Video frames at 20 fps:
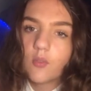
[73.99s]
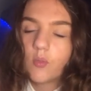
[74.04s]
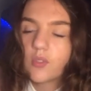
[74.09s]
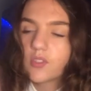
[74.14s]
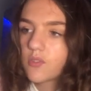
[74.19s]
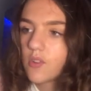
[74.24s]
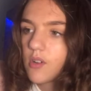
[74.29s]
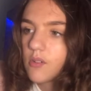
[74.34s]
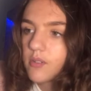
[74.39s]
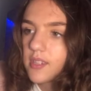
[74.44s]
What's
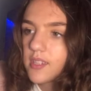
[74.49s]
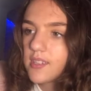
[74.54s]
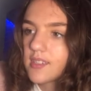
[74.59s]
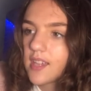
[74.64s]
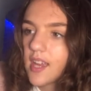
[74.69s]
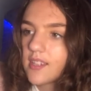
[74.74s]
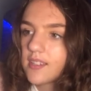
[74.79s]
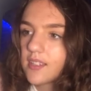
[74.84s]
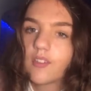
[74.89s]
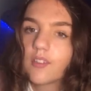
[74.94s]
wrong with the
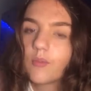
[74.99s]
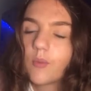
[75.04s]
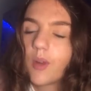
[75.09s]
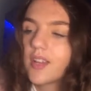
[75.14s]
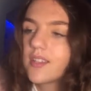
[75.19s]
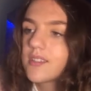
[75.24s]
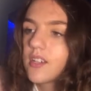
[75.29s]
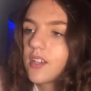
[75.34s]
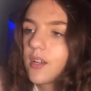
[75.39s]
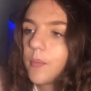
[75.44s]
sizing? Why
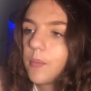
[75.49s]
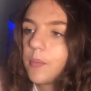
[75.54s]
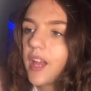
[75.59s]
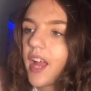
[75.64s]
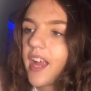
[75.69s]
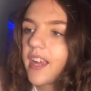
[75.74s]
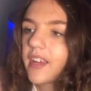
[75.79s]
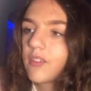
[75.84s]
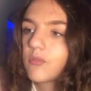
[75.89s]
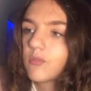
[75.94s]
is there a
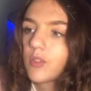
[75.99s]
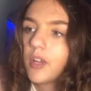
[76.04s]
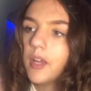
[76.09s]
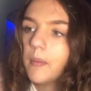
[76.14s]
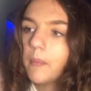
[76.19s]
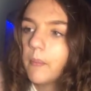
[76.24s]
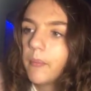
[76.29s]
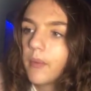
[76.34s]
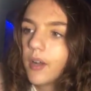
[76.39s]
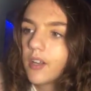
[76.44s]
black
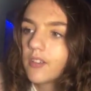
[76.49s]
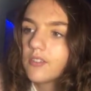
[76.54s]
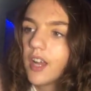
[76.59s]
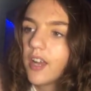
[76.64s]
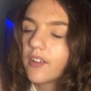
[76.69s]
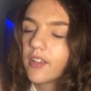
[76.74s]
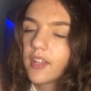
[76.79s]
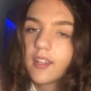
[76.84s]
rim around it?